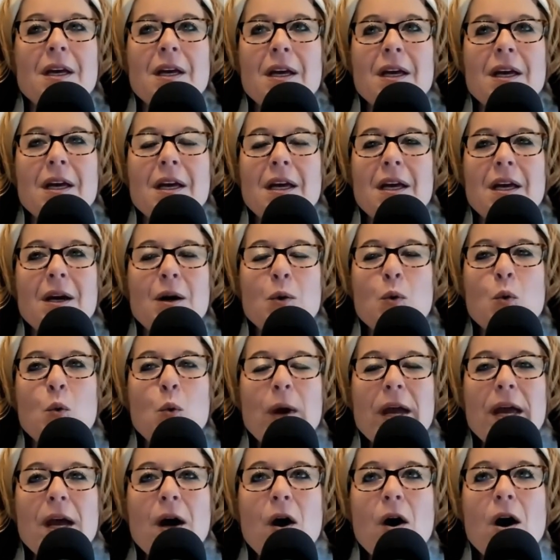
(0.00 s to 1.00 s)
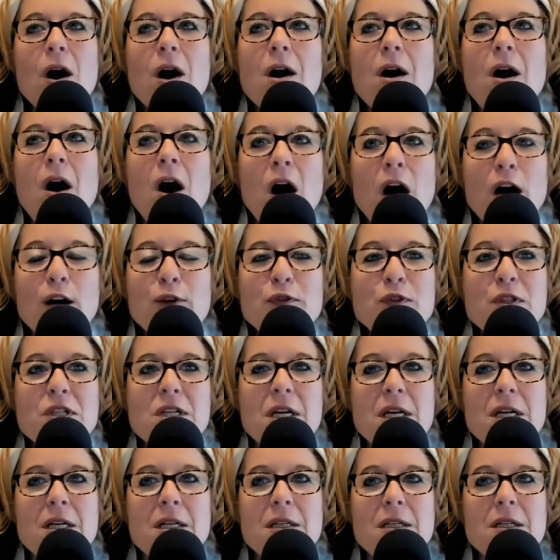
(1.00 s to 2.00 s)
we are often
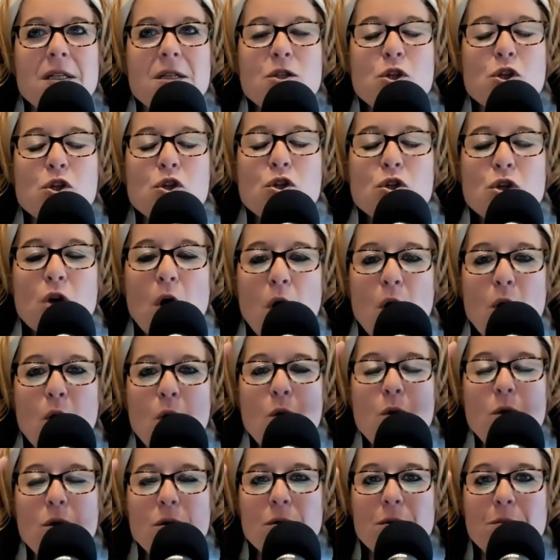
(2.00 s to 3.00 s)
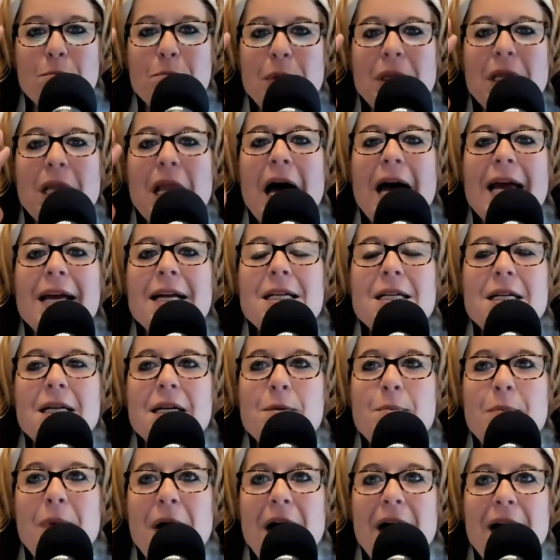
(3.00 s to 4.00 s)
so blinded
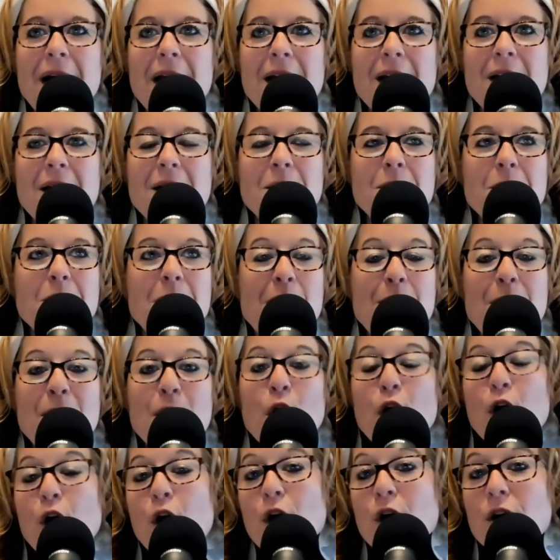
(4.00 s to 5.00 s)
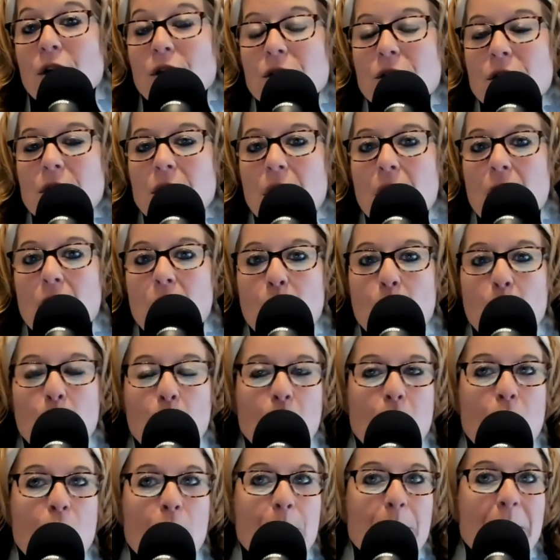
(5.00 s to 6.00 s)
by maybe our hurt or our
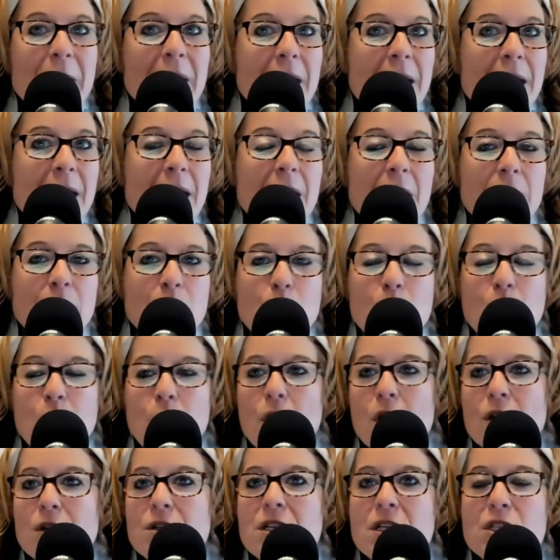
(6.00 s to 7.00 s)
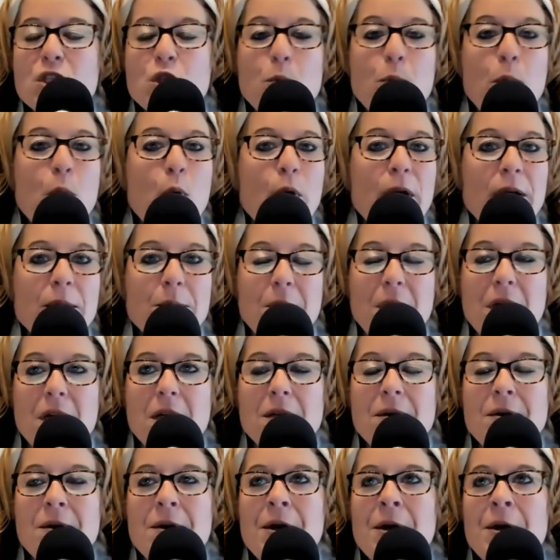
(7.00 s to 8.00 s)
pain or our disappointment
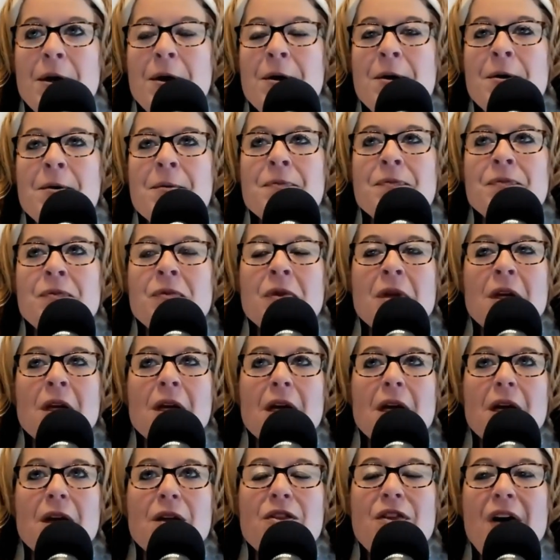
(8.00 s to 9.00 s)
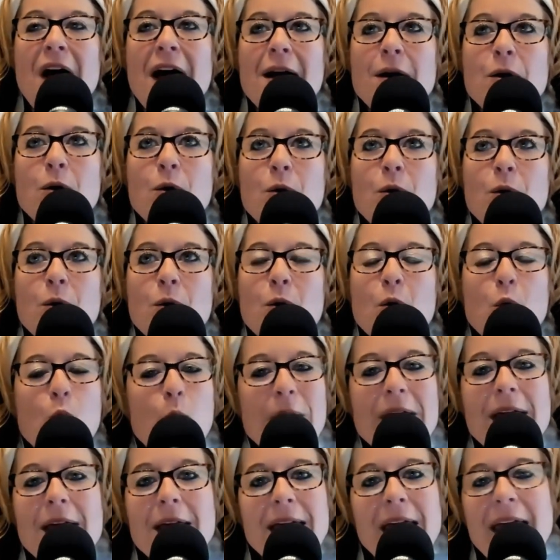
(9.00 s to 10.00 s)
that we
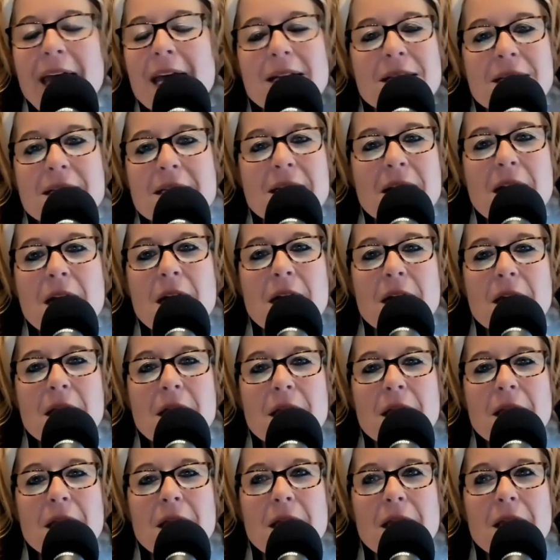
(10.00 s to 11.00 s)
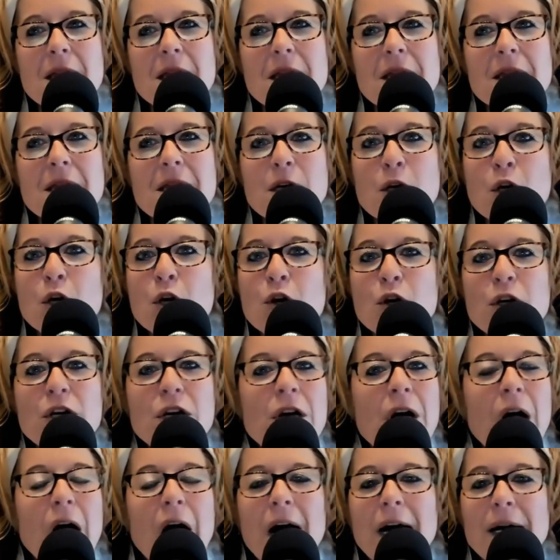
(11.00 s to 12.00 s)
can't see the good God
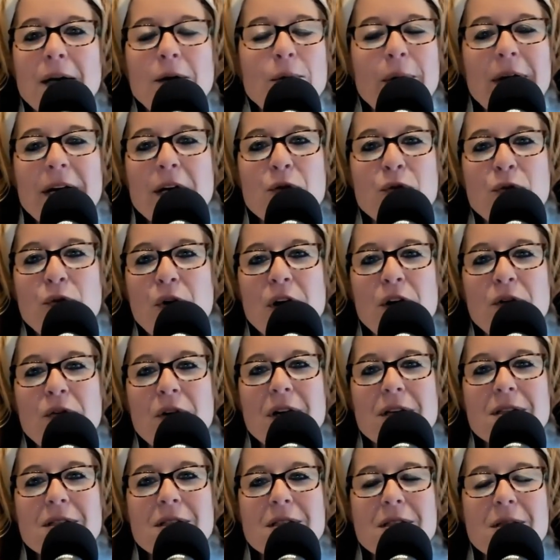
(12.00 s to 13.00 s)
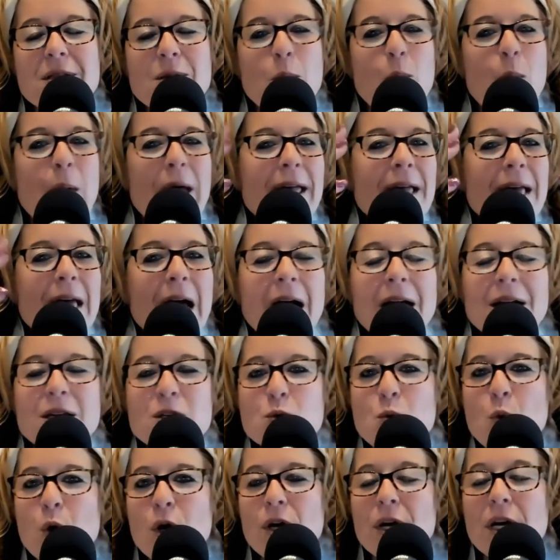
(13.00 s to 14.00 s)
right in front of us, the way God is working,
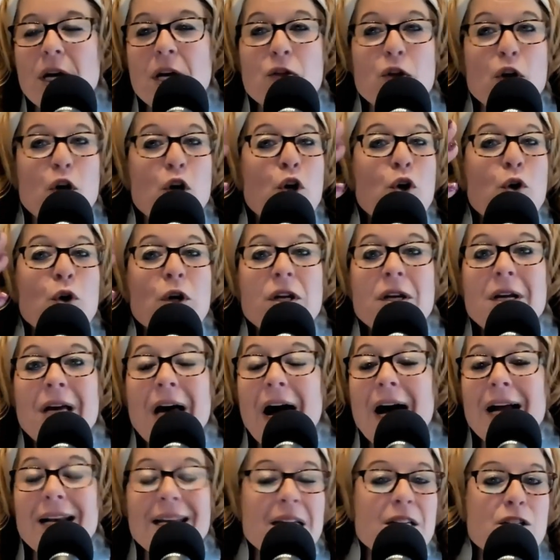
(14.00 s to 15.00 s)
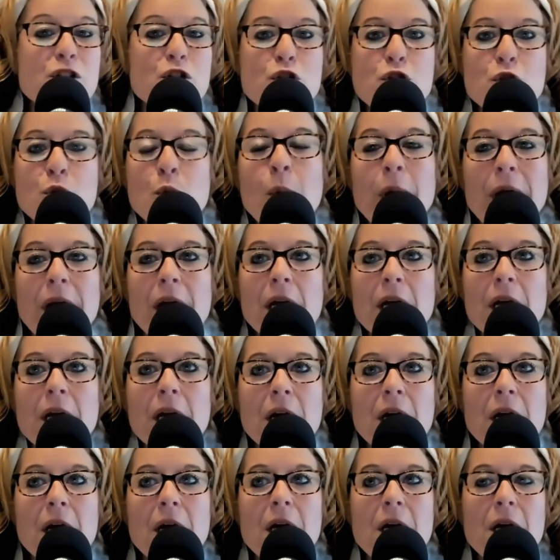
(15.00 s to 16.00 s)
the good God is doing.
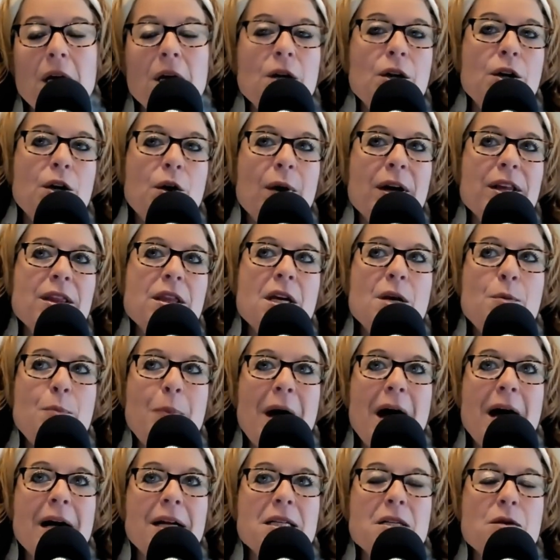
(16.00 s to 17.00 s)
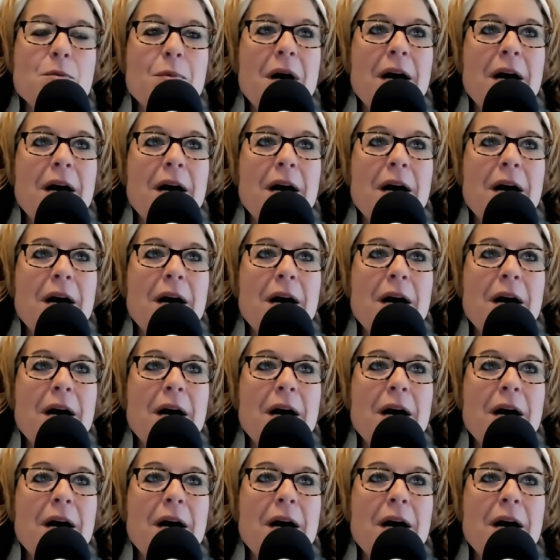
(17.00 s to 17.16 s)
You know, I think back to my